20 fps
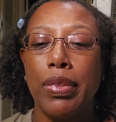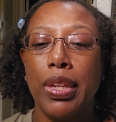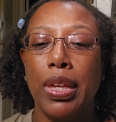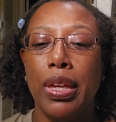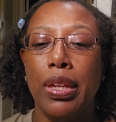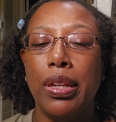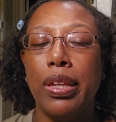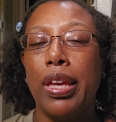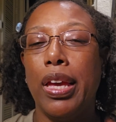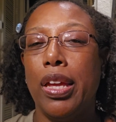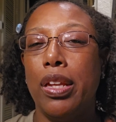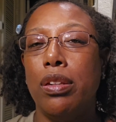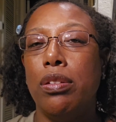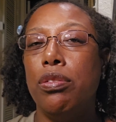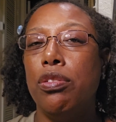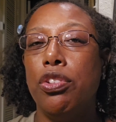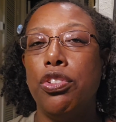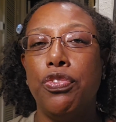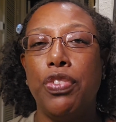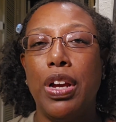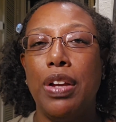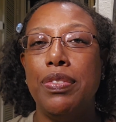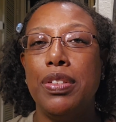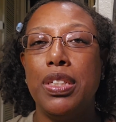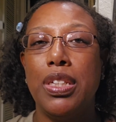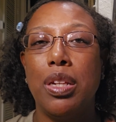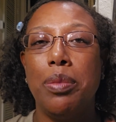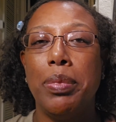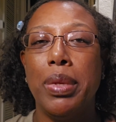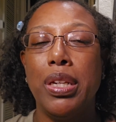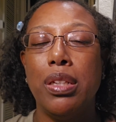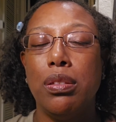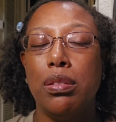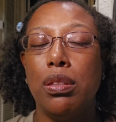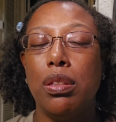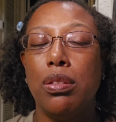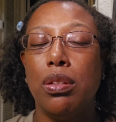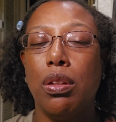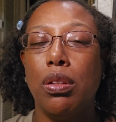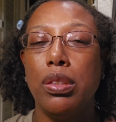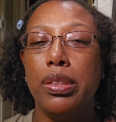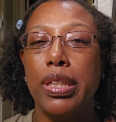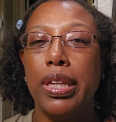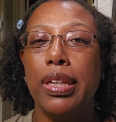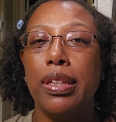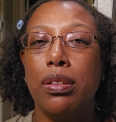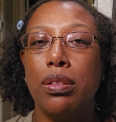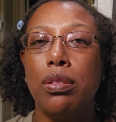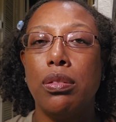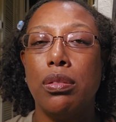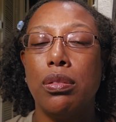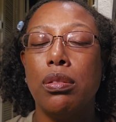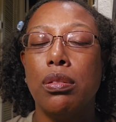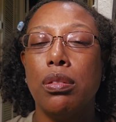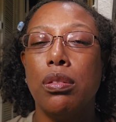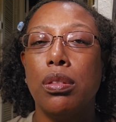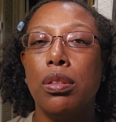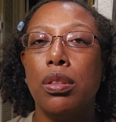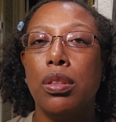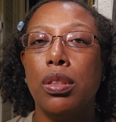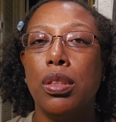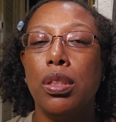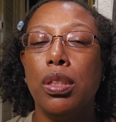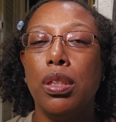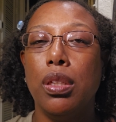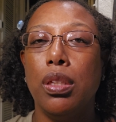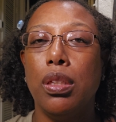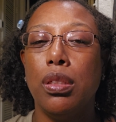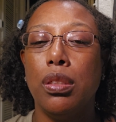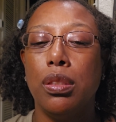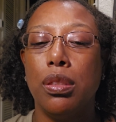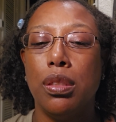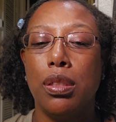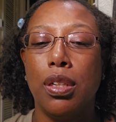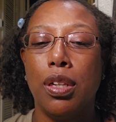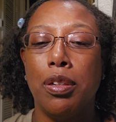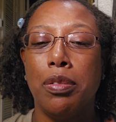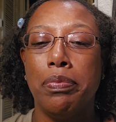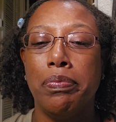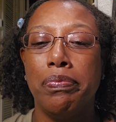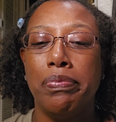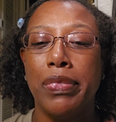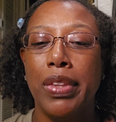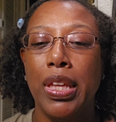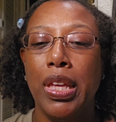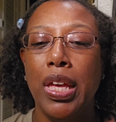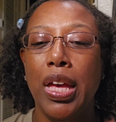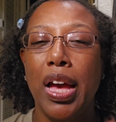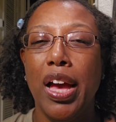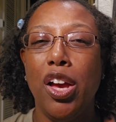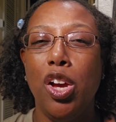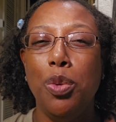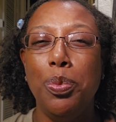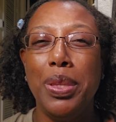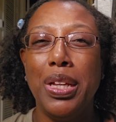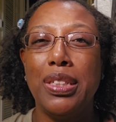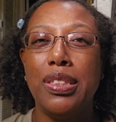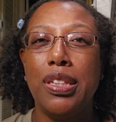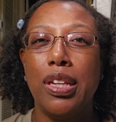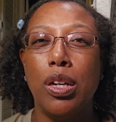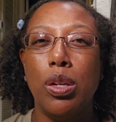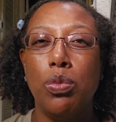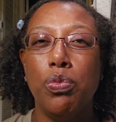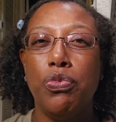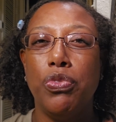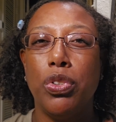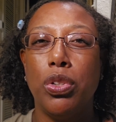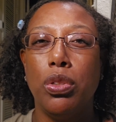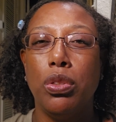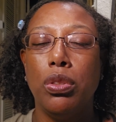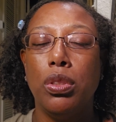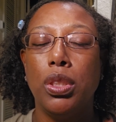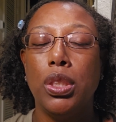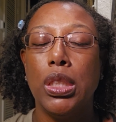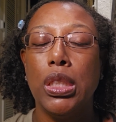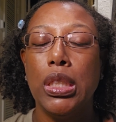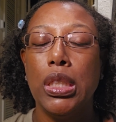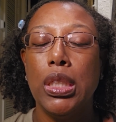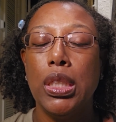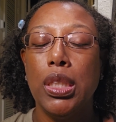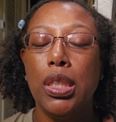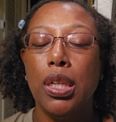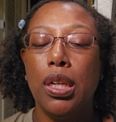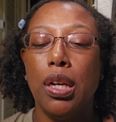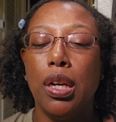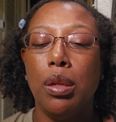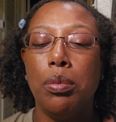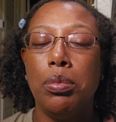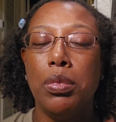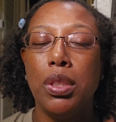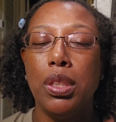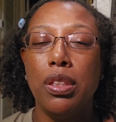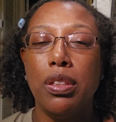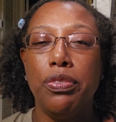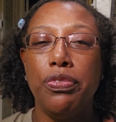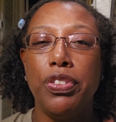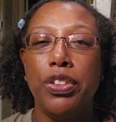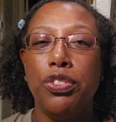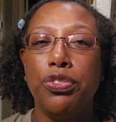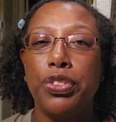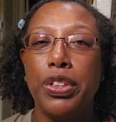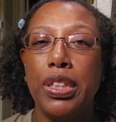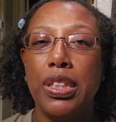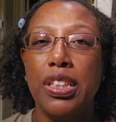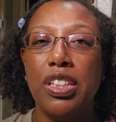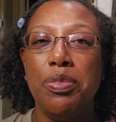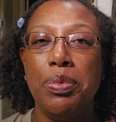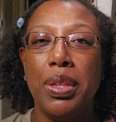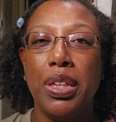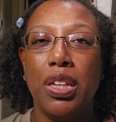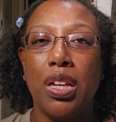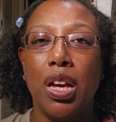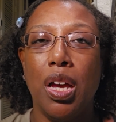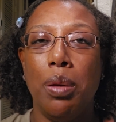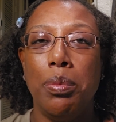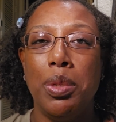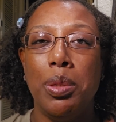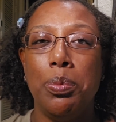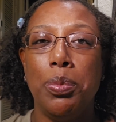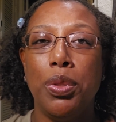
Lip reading: And again, just 5 to 10 minutes, that's all it takes. And I hope that's helpful. Feel free to leave me a comment